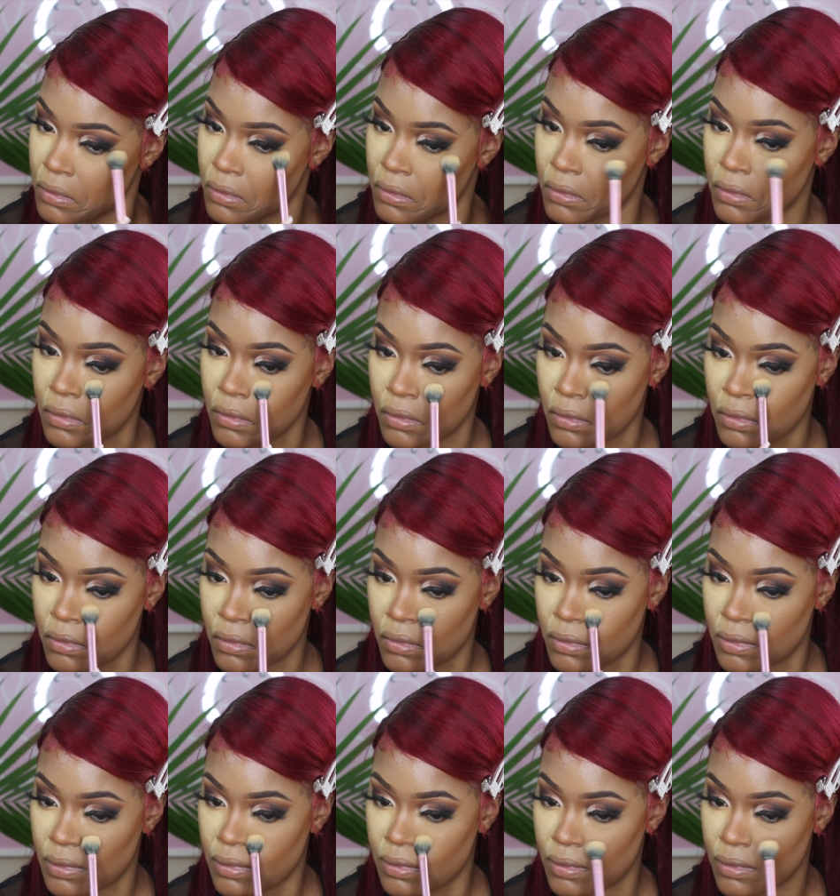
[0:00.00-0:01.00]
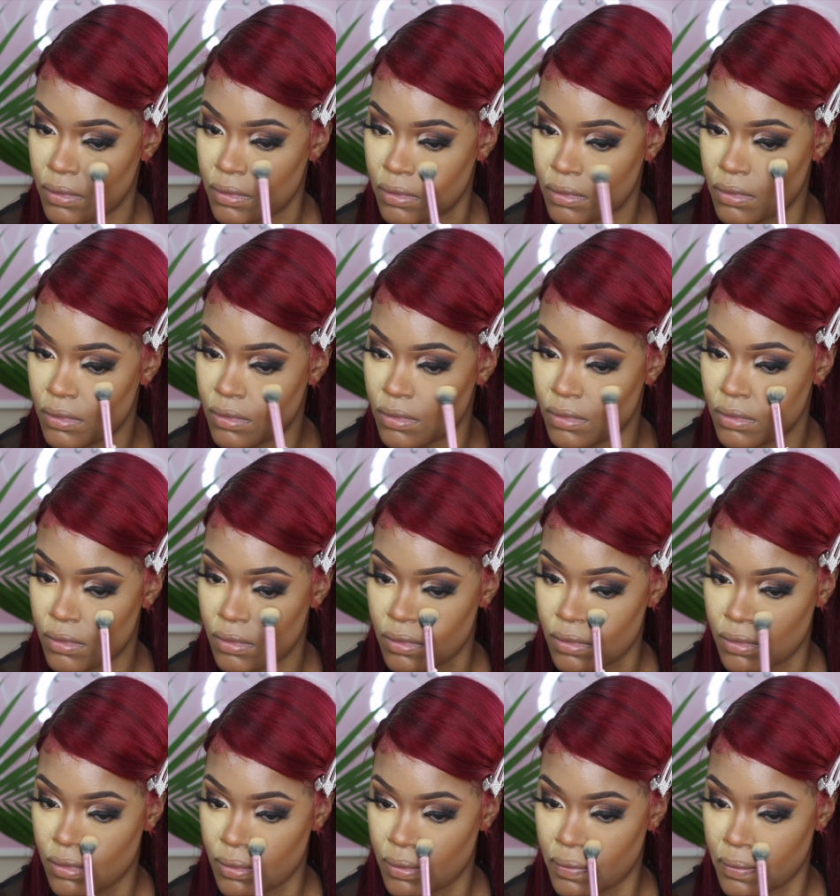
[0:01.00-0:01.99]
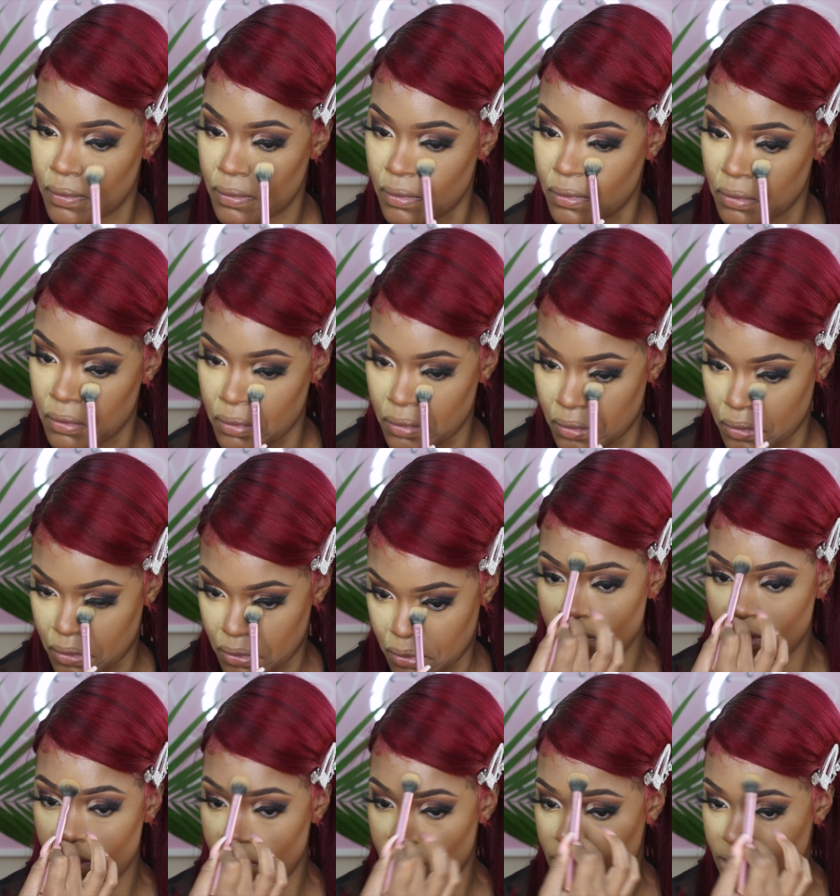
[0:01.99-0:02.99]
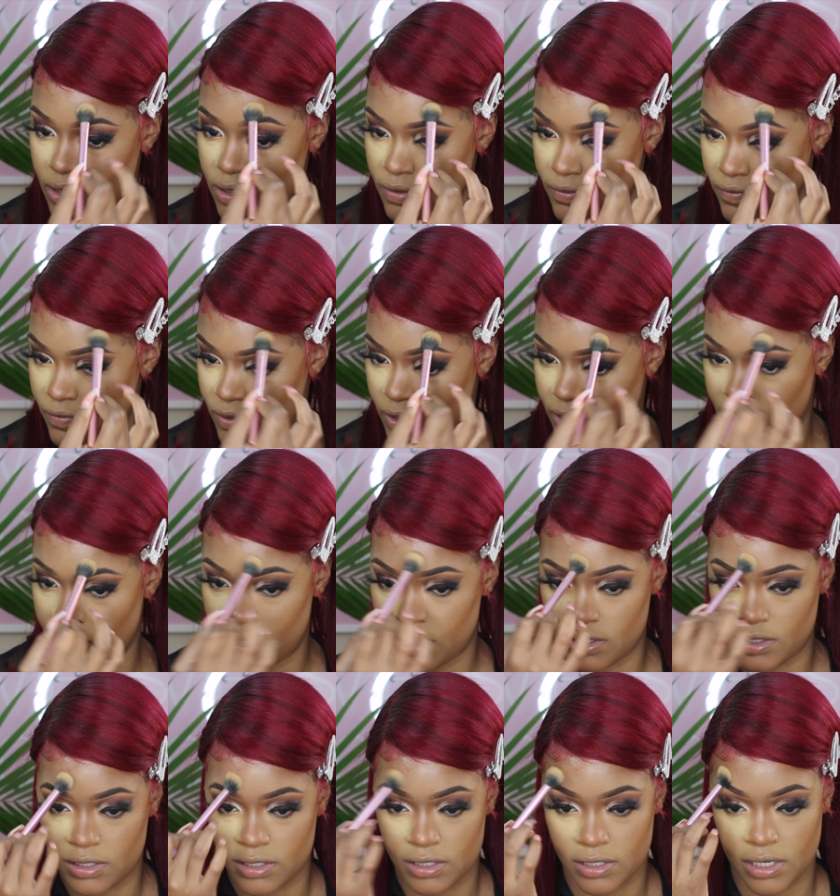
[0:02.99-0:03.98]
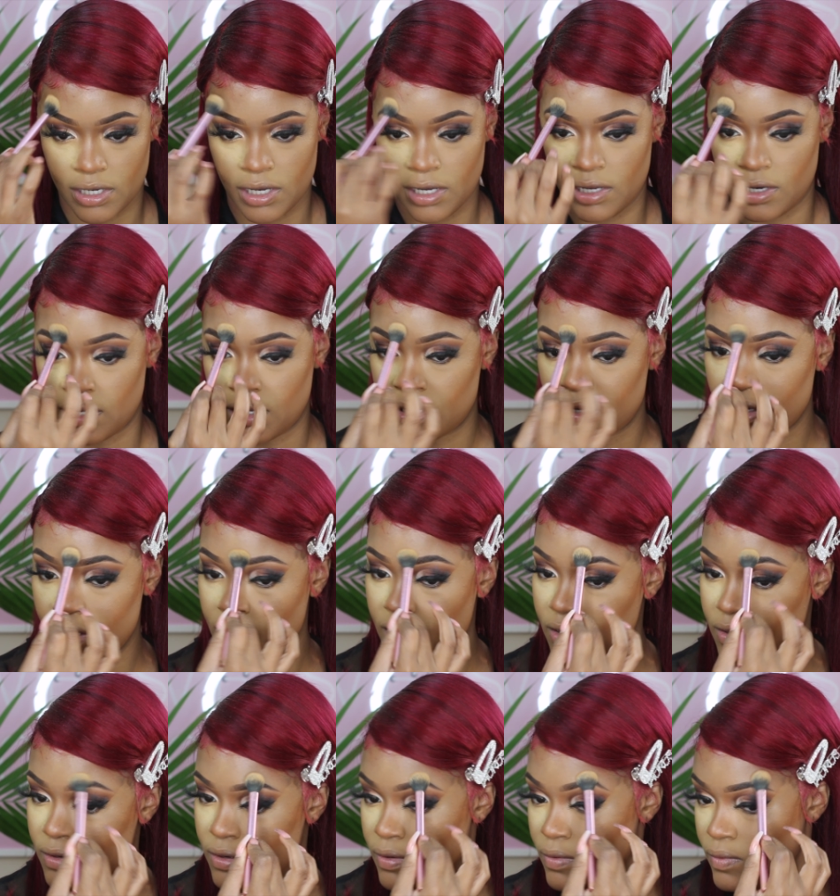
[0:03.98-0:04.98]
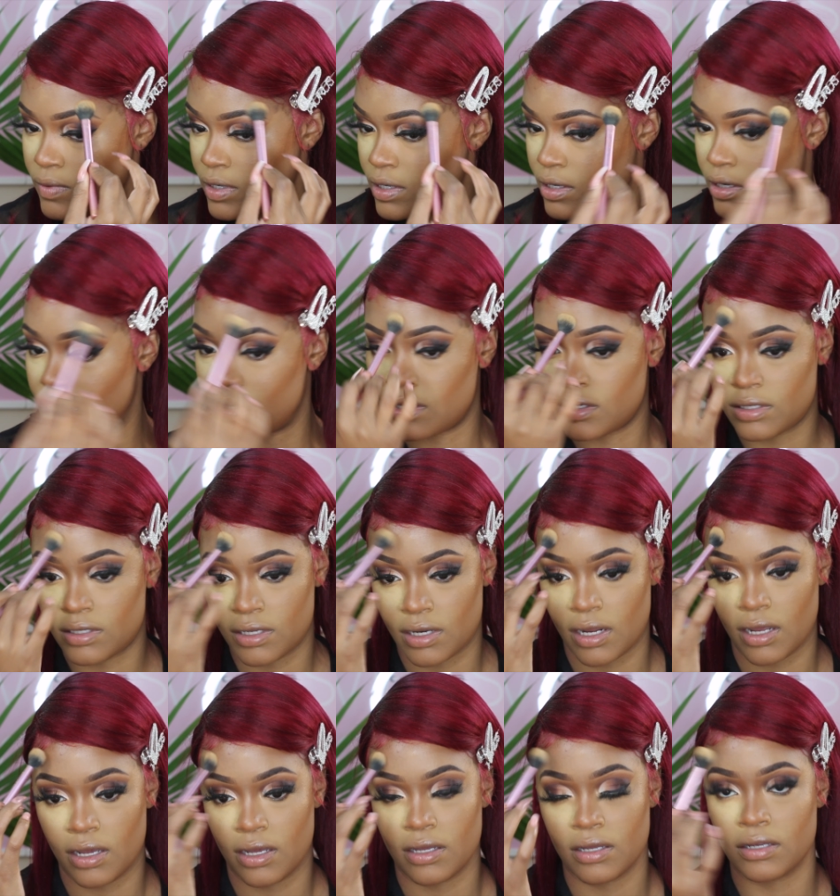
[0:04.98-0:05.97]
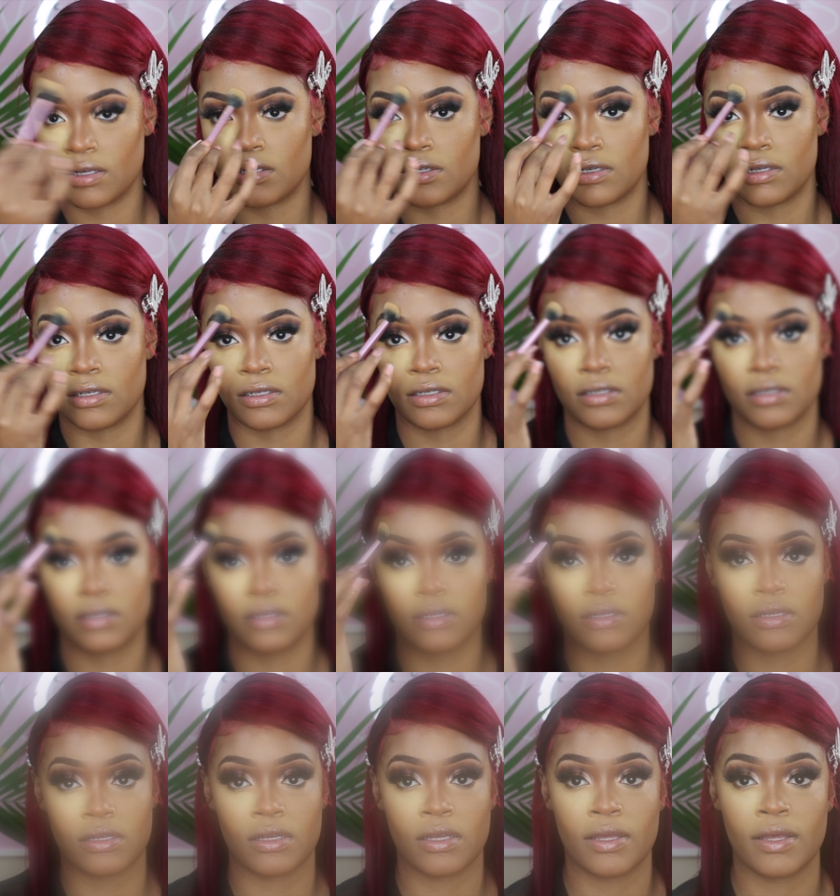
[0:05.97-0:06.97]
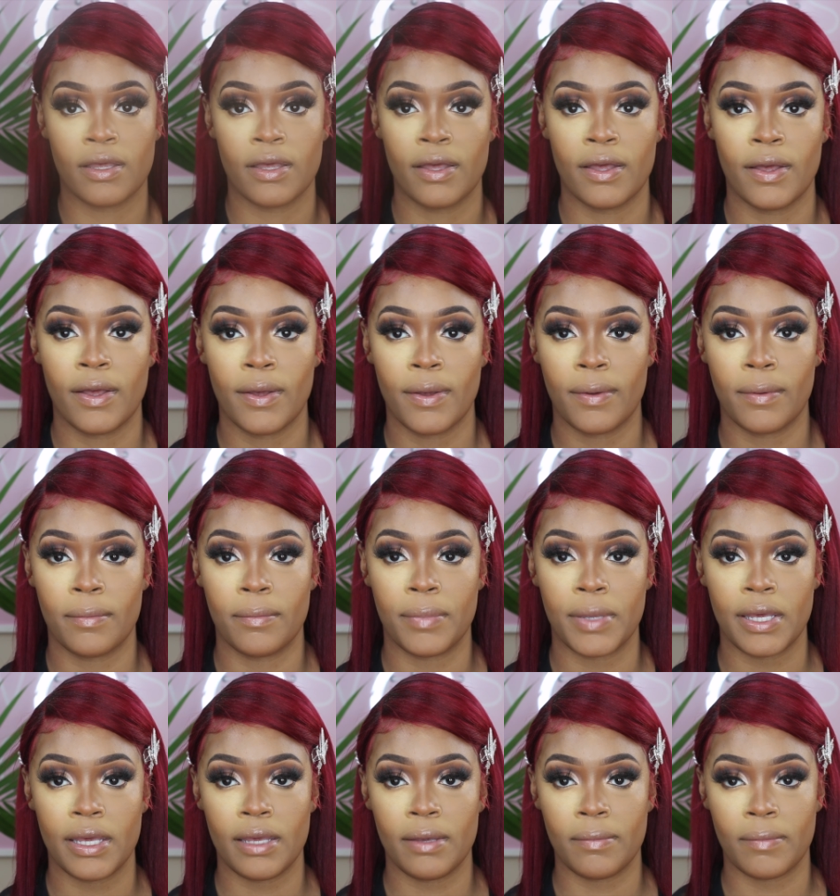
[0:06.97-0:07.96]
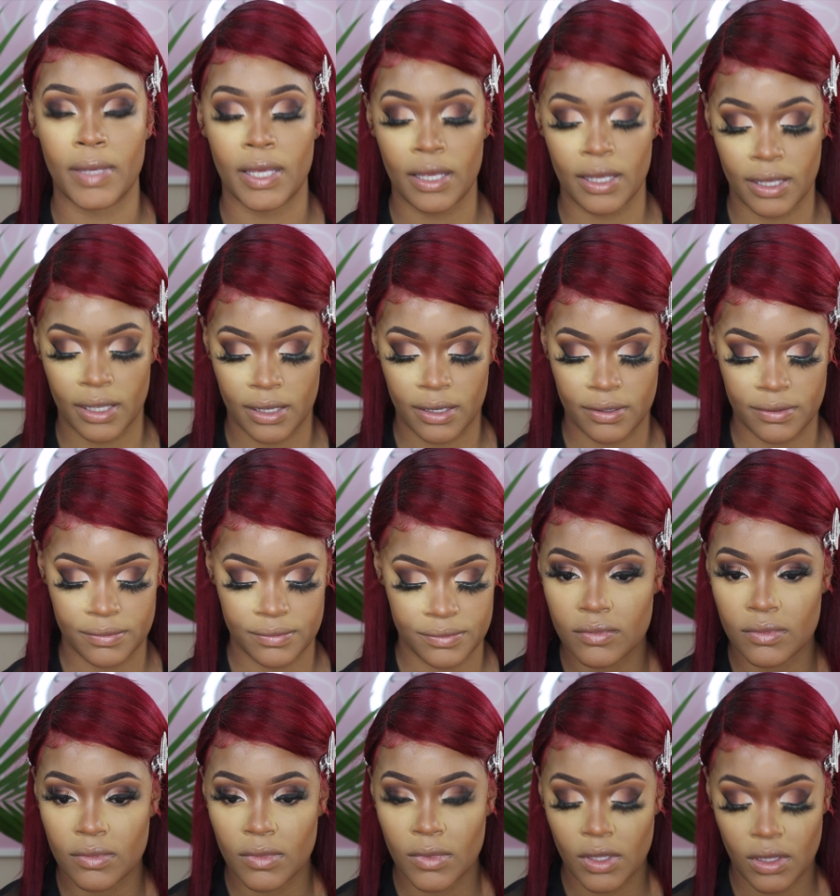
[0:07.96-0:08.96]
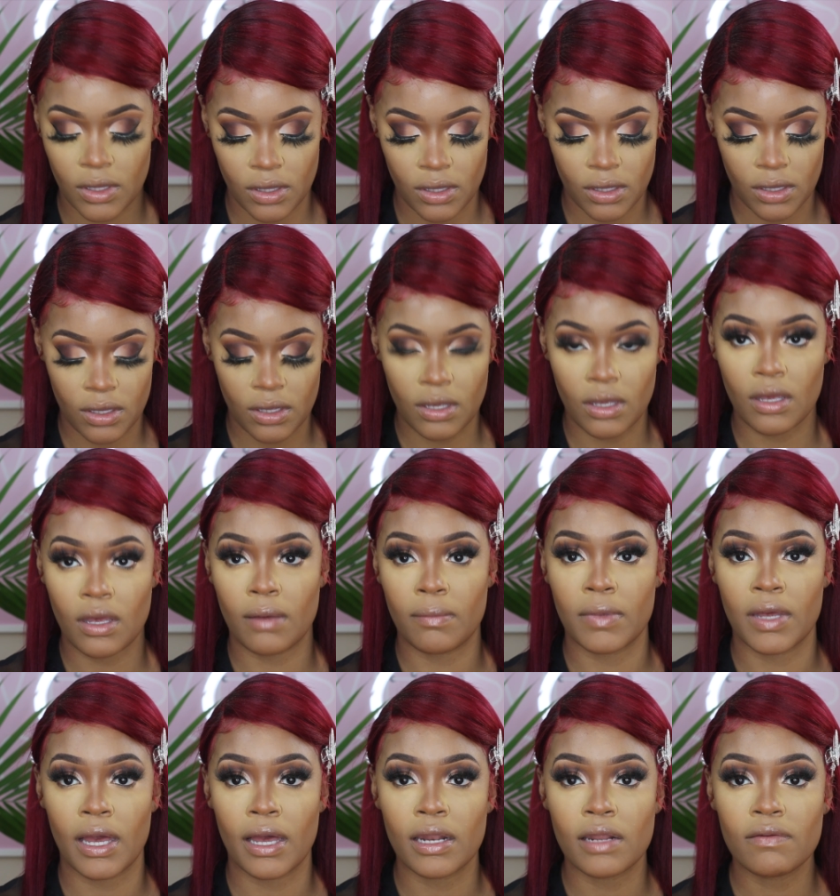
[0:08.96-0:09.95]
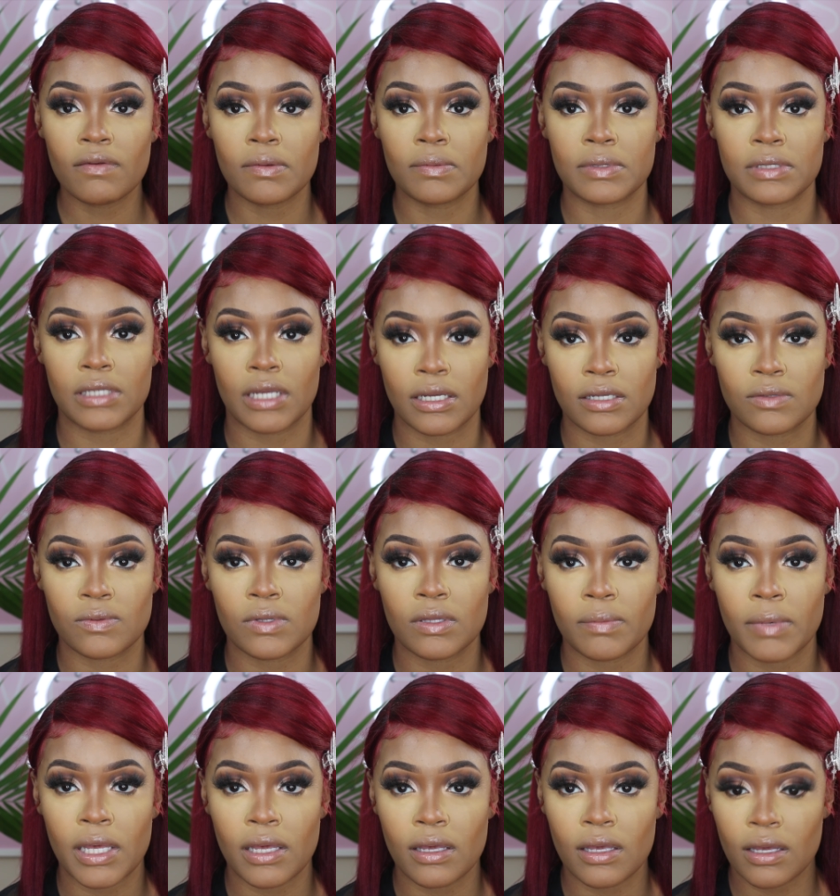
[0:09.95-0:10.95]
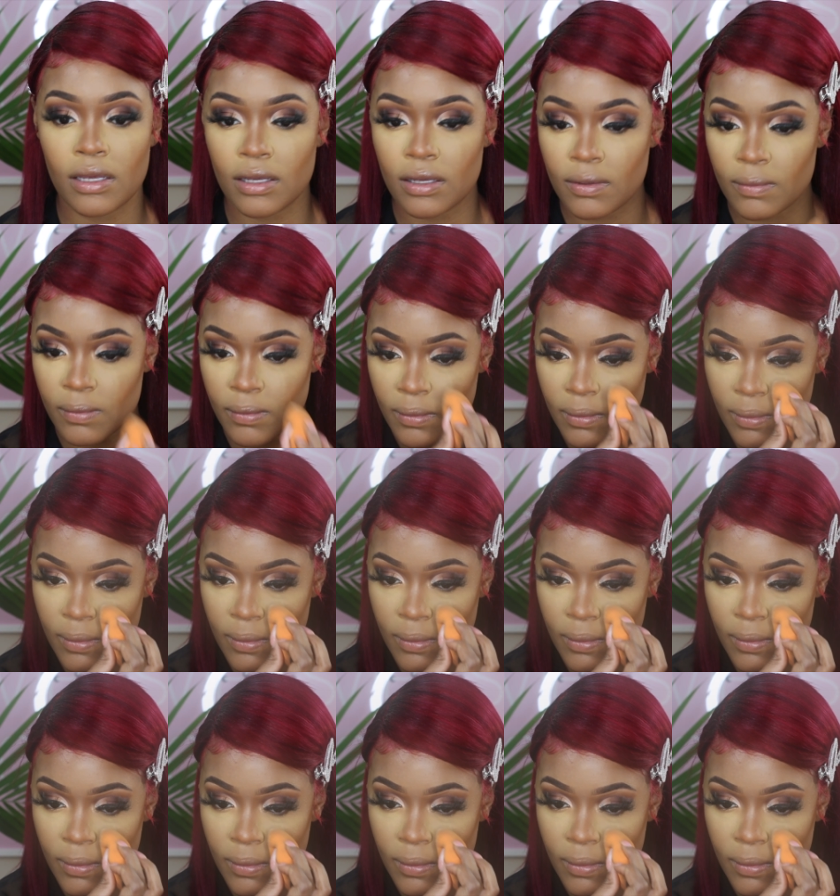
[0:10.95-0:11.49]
I love a matte look. This forehead is shining. I don't know what it is today. It's just beaming. I'm kind of obsessed with baking.